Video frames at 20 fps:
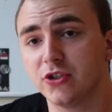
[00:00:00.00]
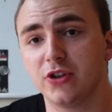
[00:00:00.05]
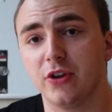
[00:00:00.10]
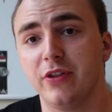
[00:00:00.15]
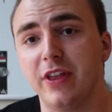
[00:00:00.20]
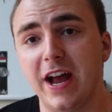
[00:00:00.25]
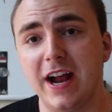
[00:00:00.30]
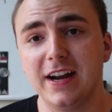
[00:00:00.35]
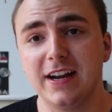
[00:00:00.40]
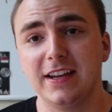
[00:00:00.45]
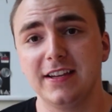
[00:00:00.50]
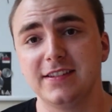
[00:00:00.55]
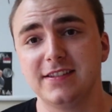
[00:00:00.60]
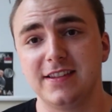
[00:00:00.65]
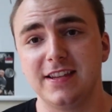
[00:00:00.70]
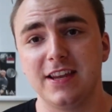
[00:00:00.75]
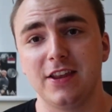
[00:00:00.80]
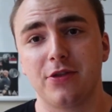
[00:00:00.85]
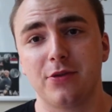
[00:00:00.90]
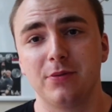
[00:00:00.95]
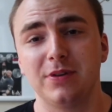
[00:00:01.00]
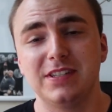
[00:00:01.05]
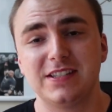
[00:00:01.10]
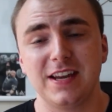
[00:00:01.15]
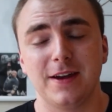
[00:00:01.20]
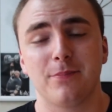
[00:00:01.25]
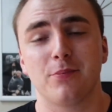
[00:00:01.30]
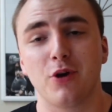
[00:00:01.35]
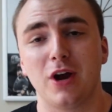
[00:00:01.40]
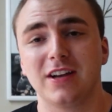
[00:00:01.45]
So that is the
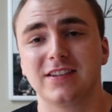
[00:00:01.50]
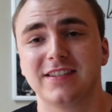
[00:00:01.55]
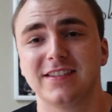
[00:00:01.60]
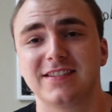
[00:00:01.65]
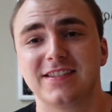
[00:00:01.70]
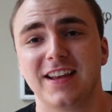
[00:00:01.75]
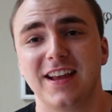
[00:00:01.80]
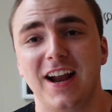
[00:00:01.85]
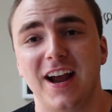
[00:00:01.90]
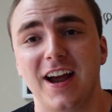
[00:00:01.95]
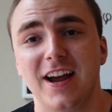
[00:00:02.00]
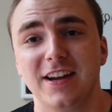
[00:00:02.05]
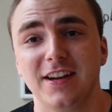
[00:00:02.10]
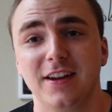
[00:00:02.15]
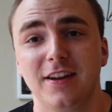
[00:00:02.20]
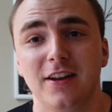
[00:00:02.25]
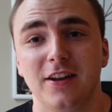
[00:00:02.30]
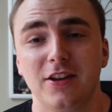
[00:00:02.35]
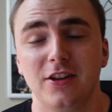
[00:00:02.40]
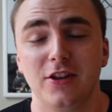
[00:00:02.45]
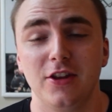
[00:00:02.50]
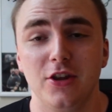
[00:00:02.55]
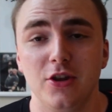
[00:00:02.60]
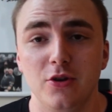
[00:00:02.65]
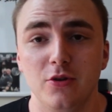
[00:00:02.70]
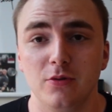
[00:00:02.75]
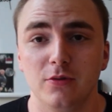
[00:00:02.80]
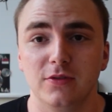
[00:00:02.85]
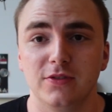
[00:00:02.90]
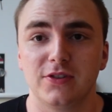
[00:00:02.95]
three-step process that I
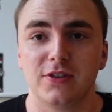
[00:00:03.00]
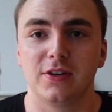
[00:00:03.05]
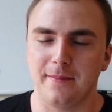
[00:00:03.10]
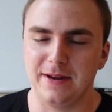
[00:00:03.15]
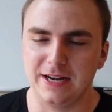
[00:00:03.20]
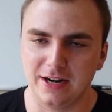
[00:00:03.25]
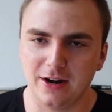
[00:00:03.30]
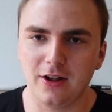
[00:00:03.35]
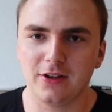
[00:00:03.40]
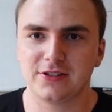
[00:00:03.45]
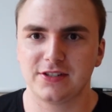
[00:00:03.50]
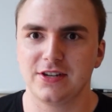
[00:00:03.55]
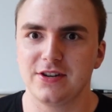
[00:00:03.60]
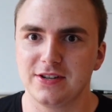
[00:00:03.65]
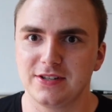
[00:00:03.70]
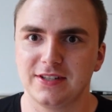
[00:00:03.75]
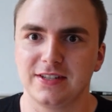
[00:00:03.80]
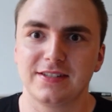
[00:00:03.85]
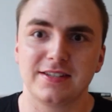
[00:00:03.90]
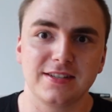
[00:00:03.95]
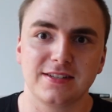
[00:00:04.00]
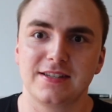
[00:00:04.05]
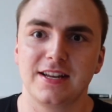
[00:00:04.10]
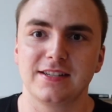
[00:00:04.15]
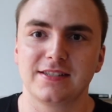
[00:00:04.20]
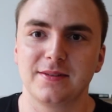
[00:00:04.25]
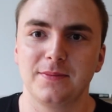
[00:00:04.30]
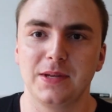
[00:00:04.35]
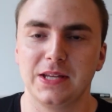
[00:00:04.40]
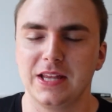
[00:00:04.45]
use. I mean, in all seriousness, it's not
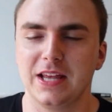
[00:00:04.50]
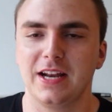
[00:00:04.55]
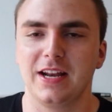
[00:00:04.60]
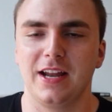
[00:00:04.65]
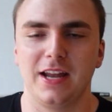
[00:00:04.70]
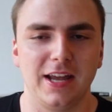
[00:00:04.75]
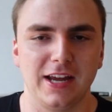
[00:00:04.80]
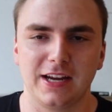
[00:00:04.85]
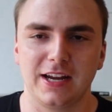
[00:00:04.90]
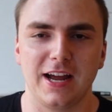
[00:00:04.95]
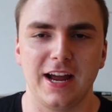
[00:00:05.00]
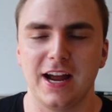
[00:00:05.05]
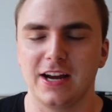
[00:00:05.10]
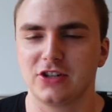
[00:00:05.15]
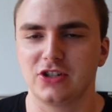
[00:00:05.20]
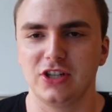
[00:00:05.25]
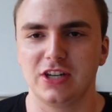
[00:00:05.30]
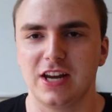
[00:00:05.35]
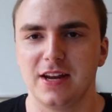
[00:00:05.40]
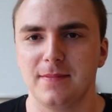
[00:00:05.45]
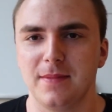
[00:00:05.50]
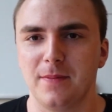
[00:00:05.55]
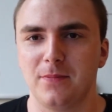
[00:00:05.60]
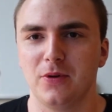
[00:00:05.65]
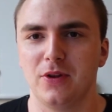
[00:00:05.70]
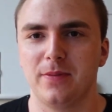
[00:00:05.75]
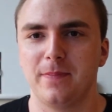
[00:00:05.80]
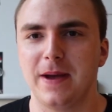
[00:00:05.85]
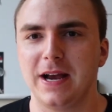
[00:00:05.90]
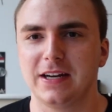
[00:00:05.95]
something that uh, like I actually came up
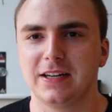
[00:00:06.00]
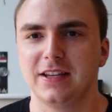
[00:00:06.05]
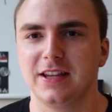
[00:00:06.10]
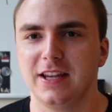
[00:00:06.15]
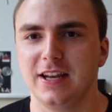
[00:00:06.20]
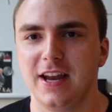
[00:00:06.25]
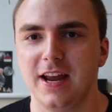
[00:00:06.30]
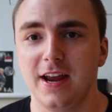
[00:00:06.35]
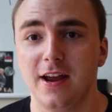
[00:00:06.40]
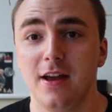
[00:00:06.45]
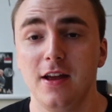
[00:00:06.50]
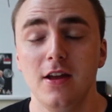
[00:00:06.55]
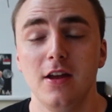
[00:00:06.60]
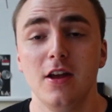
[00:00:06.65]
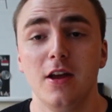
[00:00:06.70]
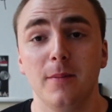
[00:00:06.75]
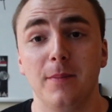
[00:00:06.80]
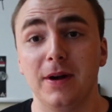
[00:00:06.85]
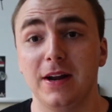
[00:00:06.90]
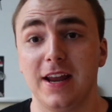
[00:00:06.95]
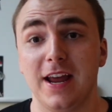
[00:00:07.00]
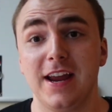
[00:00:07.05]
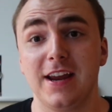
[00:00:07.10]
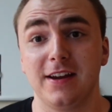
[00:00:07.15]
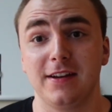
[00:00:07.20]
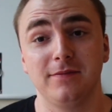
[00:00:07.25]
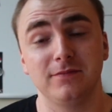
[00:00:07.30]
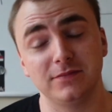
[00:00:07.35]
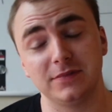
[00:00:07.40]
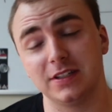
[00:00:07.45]
with back in the day, but
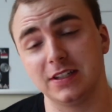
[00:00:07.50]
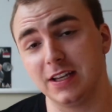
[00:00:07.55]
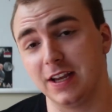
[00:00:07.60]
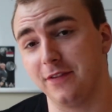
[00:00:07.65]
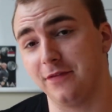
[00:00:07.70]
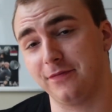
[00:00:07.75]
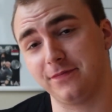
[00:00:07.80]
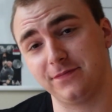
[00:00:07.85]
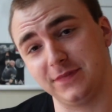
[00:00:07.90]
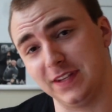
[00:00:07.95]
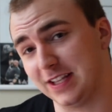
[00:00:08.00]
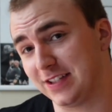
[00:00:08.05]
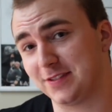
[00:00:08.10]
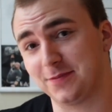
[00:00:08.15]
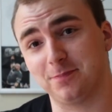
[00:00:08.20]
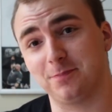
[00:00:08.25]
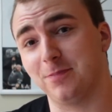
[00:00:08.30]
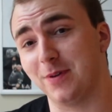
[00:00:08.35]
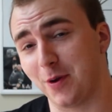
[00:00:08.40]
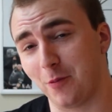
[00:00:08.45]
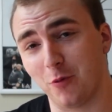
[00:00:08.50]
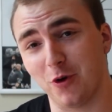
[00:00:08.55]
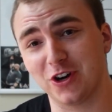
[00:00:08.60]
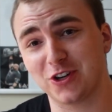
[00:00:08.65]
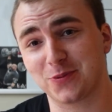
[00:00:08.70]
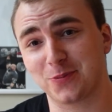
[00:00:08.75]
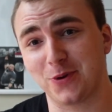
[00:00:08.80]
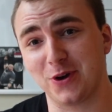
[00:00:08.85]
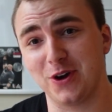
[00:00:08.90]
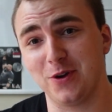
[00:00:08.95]
hey, it, it
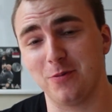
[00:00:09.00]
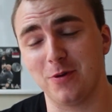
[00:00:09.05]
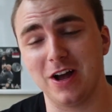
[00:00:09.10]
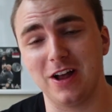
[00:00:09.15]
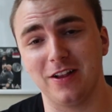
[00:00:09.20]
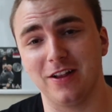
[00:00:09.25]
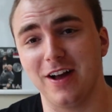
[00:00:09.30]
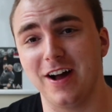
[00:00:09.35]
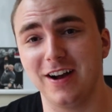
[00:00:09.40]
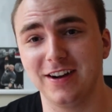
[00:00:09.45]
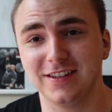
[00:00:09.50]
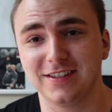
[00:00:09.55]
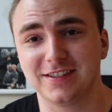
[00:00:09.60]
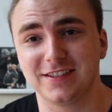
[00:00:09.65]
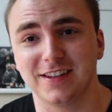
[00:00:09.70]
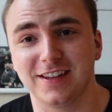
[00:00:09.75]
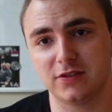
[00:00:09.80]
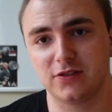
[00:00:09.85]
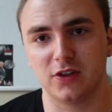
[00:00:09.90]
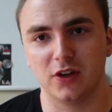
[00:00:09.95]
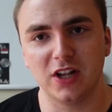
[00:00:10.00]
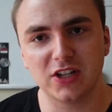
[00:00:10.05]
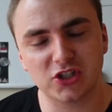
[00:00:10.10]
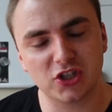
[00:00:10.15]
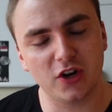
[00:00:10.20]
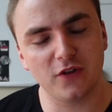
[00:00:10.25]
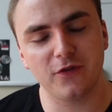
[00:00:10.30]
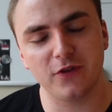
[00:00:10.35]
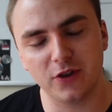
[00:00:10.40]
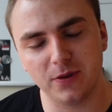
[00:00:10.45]
works pretty well, honestly. So let's
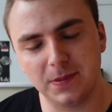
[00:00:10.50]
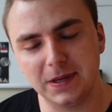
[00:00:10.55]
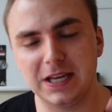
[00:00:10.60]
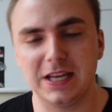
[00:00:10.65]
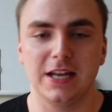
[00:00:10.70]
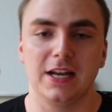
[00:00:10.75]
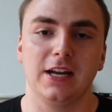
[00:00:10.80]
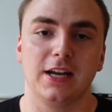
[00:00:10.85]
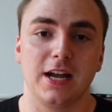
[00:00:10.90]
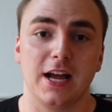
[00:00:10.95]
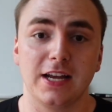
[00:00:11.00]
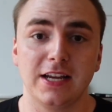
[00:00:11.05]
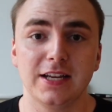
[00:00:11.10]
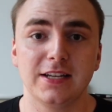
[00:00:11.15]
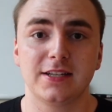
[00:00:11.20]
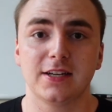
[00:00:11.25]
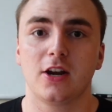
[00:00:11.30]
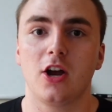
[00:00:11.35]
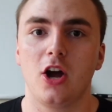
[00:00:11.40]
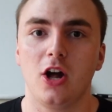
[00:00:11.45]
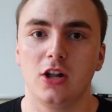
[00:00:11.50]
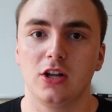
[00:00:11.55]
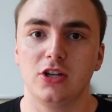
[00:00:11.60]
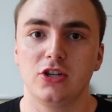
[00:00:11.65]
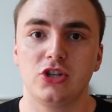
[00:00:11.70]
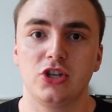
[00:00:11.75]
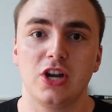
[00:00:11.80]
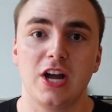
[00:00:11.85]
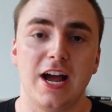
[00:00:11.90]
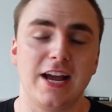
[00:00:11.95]
start from the beginning. I get to
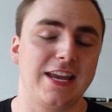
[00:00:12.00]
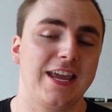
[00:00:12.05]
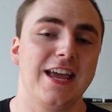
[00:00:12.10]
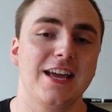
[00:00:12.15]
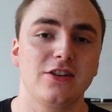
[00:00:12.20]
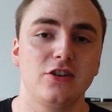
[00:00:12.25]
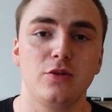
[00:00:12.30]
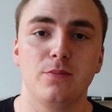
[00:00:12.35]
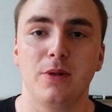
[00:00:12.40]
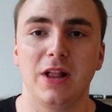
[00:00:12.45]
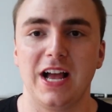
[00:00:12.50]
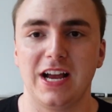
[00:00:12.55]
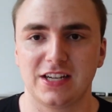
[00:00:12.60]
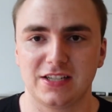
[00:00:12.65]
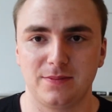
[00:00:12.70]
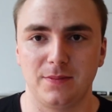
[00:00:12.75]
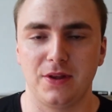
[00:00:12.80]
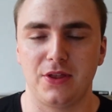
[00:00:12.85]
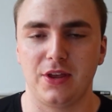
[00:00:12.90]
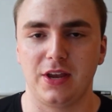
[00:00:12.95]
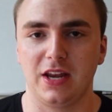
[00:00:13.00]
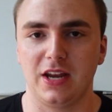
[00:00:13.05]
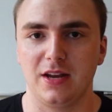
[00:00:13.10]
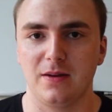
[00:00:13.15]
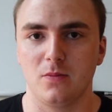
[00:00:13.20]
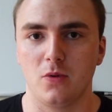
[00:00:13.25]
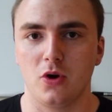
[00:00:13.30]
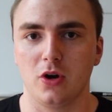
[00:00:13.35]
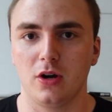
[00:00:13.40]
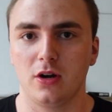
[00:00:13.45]
college, I can't do blacksmithing
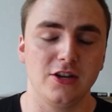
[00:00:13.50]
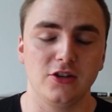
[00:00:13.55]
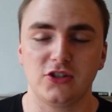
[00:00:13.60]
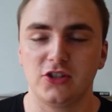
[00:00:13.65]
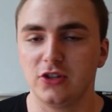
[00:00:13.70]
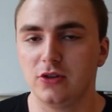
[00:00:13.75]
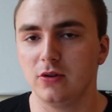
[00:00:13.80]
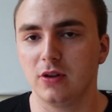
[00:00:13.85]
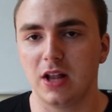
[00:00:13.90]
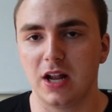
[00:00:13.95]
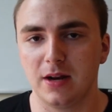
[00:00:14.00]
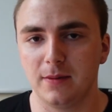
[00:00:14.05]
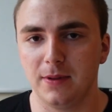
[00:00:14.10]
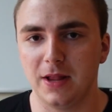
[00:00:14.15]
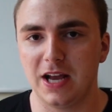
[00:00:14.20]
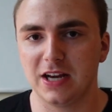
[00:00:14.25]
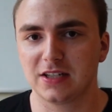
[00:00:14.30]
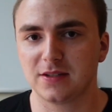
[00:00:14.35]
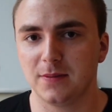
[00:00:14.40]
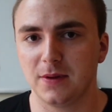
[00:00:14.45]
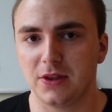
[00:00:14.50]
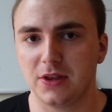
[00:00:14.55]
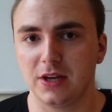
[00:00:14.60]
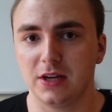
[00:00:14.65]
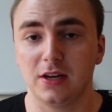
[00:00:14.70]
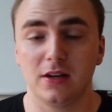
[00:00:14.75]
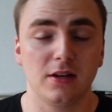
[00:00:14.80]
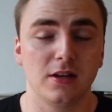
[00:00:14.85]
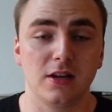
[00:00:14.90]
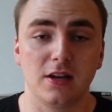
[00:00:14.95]
anymore. I used to do a lot of
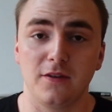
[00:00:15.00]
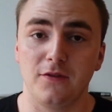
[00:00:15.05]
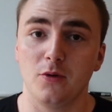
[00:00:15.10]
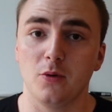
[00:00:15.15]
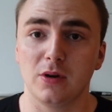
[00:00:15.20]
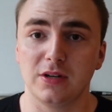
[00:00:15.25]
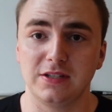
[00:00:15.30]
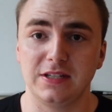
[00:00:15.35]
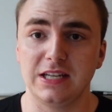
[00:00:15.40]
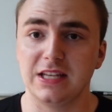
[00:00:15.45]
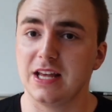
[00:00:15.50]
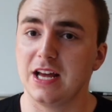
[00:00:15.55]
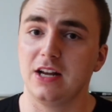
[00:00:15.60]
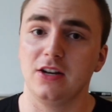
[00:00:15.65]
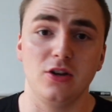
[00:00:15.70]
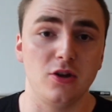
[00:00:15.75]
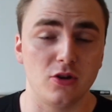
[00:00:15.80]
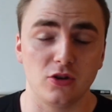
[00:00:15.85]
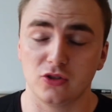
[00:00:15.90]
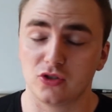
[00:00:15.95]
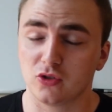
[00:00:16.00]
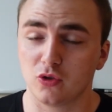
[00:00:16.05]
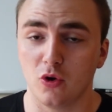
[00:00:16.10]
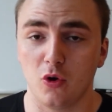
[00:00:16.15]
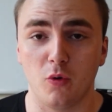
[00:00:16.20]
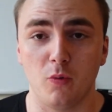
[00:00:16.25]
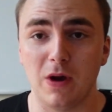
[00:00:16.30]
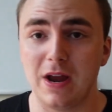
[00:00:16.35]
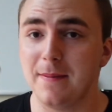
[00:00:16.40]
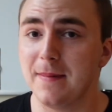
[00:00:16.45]
blacksmithing. If you wanna see that, you can
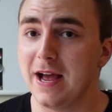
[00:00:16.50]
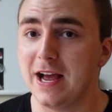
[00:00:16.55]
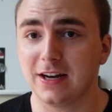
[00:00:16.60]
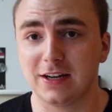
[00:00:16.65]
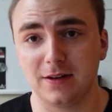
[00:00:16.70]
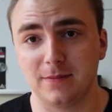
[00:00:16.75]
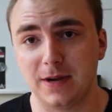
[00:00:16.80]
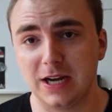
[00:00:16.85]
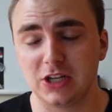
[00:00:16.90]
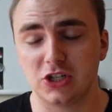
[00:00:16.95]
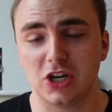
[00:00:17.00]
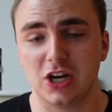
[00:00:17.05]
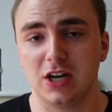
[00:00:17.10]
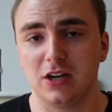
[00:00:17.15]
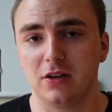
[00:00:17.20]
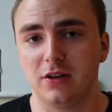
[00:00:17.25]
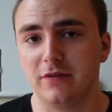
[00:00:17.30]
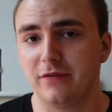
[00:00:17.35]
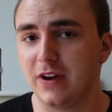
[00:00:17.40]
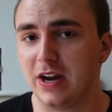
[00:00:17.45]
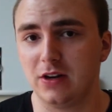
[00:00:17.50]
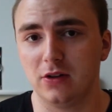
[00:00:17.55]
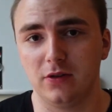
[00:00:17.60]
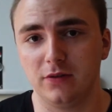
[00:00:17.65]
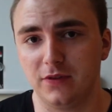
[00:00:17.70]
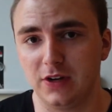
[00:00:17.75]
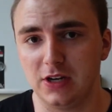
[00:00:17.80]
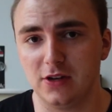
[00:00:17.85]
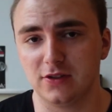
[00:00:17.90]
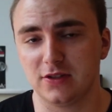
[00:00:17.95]
scroll way back in my channel and find little
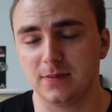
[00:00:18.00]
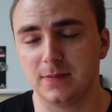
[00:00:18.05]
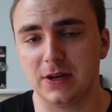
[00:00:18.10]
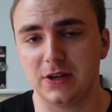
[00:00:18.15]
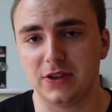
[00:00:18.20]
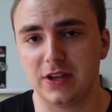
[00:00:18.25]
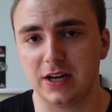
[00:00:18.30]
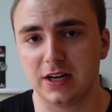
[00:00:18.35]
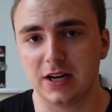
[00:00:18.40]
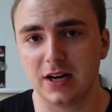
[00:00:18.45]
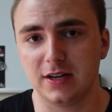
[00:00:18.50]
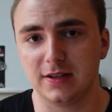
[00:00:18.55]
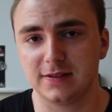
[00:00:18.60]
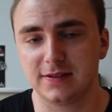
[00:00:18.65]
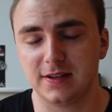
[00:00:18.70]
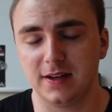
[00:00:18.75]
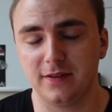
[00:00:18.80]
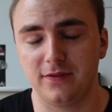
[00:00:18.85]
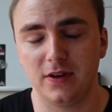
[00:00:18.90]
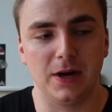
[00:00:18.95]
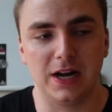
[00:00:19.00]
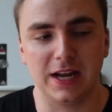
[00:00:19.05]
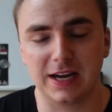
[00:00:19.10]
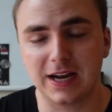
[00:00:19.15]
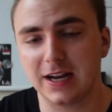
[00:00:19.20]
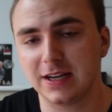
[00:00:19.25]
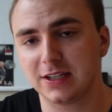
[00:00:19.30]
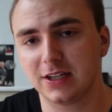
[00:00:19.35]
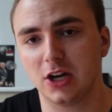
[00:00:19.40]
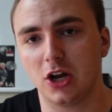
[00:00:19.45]
videos about that kind of stuff. But I
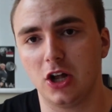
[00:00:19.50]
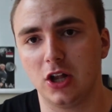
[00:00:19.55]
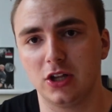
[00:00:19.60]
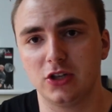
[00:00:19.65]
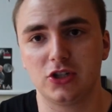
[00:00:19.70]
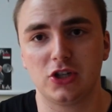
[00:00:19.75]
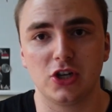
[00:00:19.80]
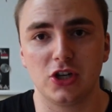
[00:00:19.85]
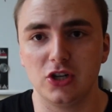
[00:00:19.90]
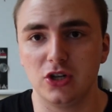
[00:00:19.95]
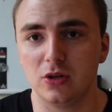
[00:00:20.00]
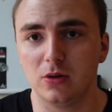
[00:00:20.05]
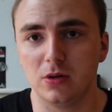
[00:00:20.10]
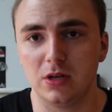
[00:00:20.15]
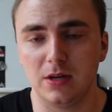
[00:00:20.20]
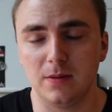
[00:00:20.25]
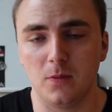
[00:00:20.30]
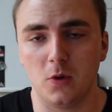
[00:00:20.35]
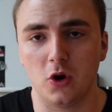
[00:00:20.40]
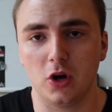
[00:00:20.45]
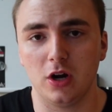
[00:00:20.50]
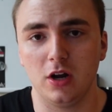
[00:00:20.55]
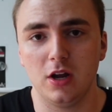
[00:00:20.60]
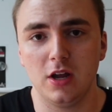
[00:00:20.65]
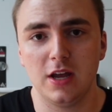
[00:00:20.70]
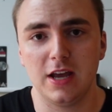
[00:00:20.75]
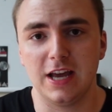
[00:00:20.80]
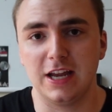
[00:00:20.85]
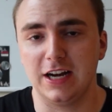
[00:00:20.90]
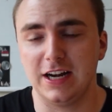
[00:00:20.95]
got to college, couldn't do it anymore,
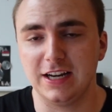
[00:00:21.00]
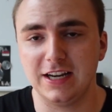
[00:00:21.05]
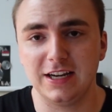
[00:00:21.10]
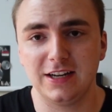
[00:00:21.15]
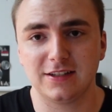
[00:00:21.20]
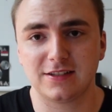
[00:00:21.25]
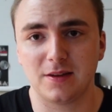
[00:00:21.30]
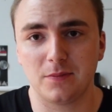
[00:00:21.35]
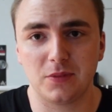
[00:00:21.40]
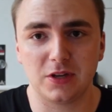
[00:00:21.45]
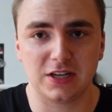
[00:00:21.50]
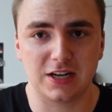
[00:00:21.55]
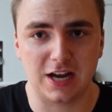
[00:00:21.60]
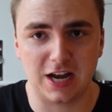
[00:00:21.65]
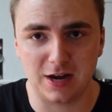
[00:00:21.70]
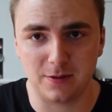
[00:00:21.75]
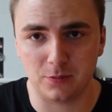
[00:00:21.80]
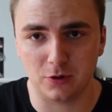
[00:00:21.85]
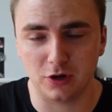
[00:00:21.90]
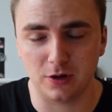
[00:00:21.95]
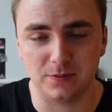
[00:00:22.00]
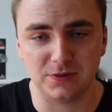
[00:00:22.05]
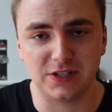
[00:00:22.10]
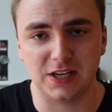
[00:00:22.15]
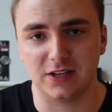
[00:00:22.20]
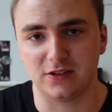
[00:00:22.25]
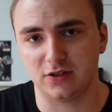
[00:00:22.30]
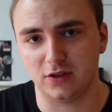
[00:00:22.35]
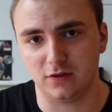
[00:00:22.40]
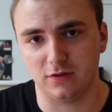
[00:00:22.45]
and I needed something to hyper
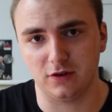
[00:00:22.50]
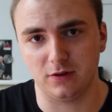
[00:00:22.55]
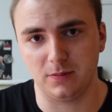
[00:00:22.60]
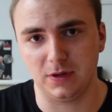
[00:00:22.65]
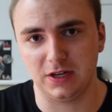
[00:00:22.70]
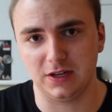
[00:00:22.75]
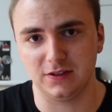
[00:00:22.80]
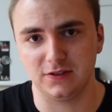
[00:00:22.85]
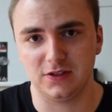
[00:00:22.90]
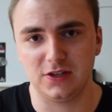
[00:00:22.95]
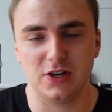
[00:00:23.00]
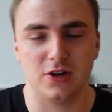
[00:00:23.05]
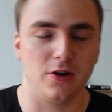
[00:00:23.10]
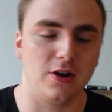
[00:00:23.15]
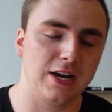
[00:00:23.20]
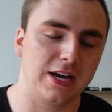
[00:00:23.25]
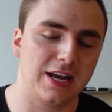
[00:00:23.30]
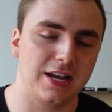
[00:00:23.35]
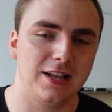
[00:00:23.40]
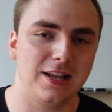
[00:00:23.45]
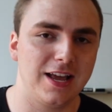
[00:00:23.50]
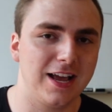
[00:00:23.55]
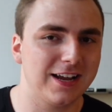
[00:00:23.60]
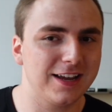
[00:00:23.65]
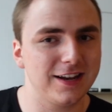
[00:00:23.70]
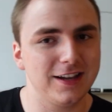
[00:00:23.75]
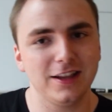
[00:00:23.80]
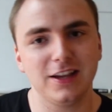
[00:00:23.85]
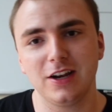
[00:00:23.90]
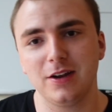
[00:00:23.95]
obsess over because, you know, I got a, I
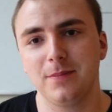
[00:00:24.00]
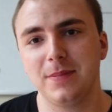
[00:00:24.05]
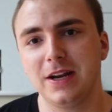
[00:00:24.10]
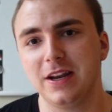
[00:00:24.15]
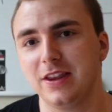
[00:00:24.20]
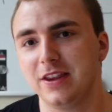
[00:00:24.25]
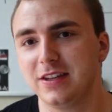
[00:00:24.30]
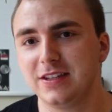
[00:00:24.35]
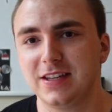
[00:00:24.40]
got a little bit of the